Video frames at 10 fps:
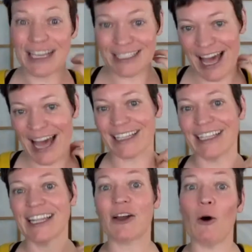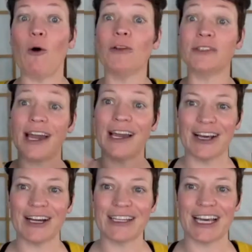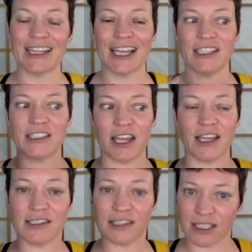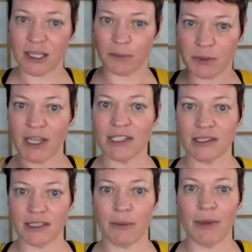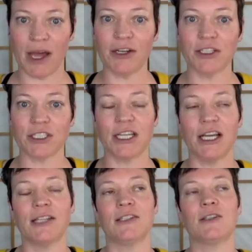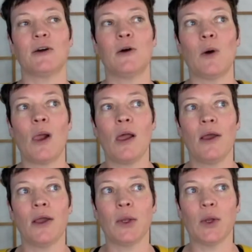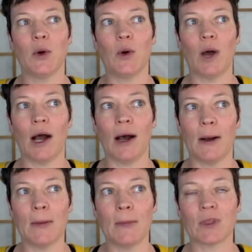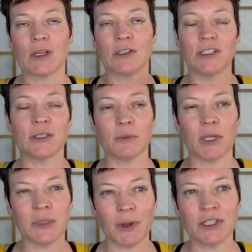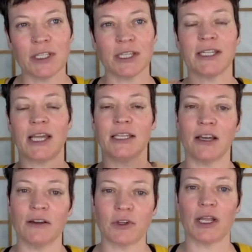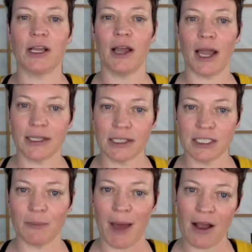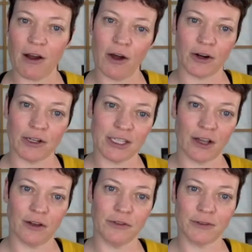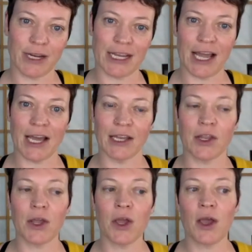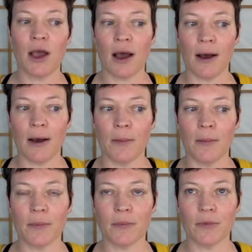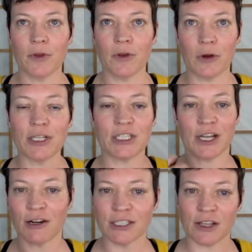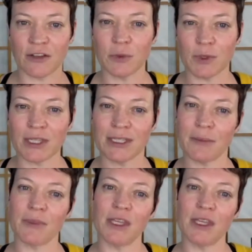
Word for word: exactly like a whole dialogue that like takes some space and some energy and so you know um just especially this idea of turning kindness back on ourselves right and um nourishing ourselves with the same